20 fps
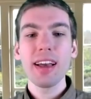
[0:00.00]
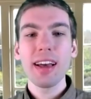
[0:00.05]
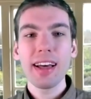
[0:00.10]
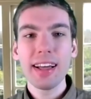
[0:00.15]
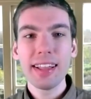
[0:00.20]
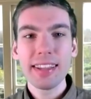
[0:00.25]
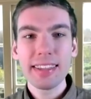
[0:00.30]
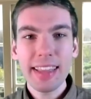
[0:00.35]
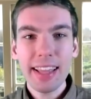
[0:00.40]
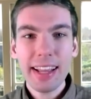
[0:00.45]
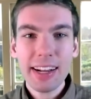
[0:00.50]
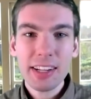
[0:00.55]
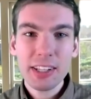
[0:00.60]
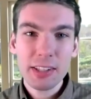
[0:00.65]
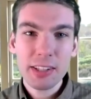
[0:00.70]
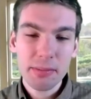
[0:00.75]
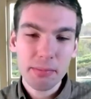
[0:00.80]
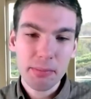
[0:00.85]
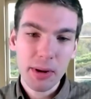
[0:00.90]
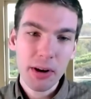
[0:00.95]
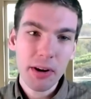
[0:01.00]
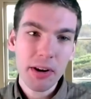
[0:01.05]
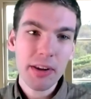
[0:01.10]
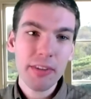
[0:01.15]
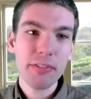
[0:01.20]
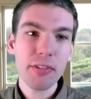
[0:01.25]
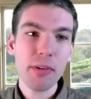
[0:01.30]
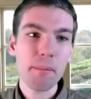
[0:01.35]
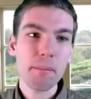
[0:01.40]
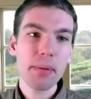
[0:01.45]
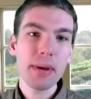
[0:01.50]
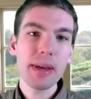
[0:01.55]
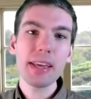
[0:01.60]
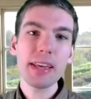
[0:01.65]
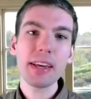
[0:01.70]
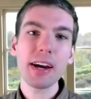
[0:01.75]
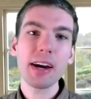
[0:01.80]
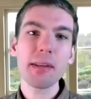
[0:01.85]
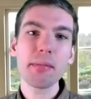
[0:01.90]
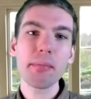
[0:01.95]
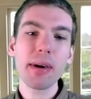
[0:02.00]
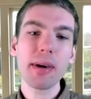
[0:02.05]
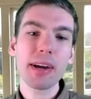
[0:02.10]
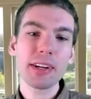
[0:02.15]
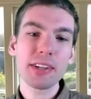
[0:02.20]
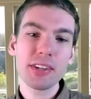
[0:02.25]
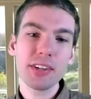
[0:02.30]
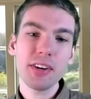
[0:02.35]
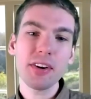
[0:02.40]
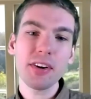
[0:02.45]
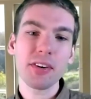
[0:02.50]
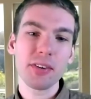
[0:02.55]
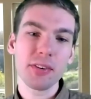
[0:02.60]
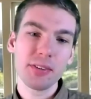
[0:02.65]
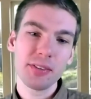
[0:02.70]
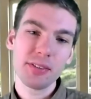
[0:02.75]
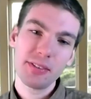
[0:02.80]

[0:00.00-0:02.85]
Thanks, Mary, for being on my show.